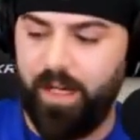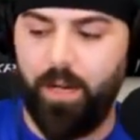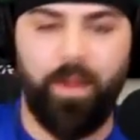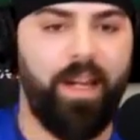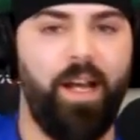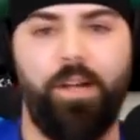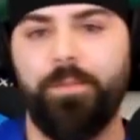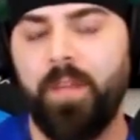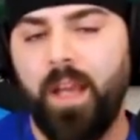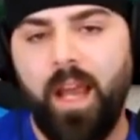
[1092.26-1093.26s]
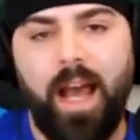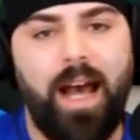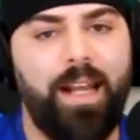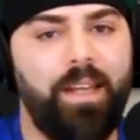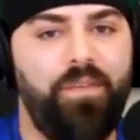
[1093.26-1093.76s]
There we go.
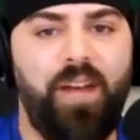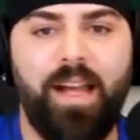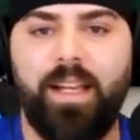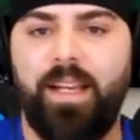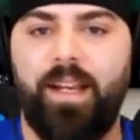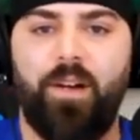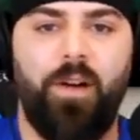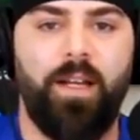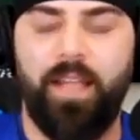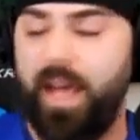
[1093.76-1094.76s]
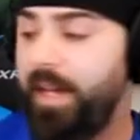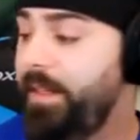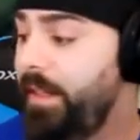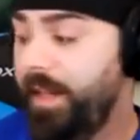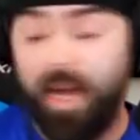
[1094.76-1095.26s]
How do you find a hero in that?
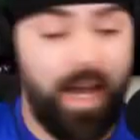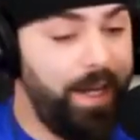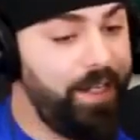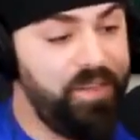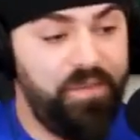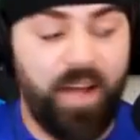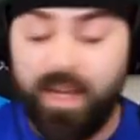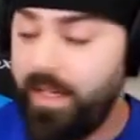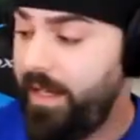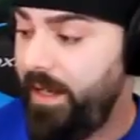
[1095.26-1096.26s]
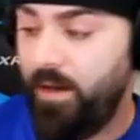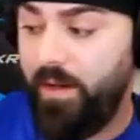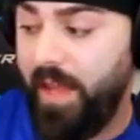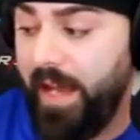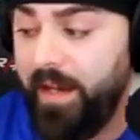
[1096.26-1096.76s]
How do you find a hero
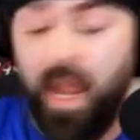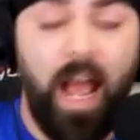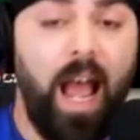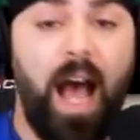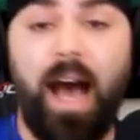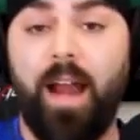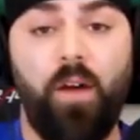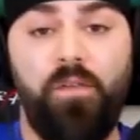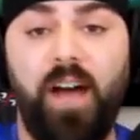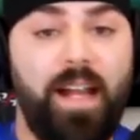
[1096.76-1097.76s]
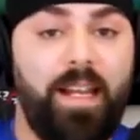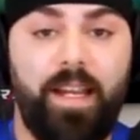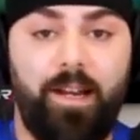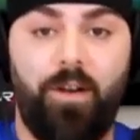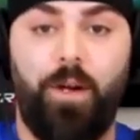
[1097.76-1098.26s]
in that? I don't find a
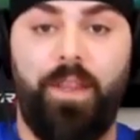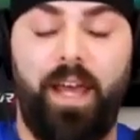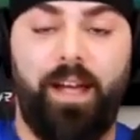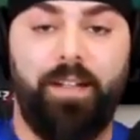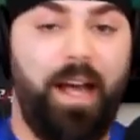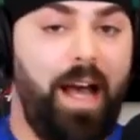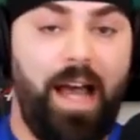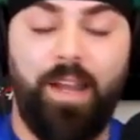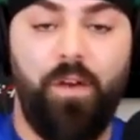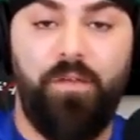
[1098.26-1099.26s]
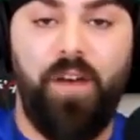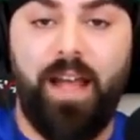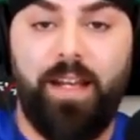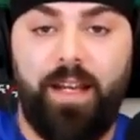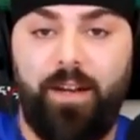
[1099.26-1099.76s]
hero in that. I don't
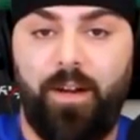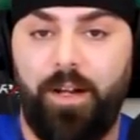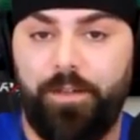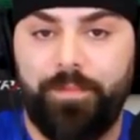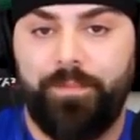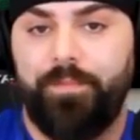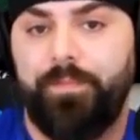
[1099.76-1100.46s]
find a hero.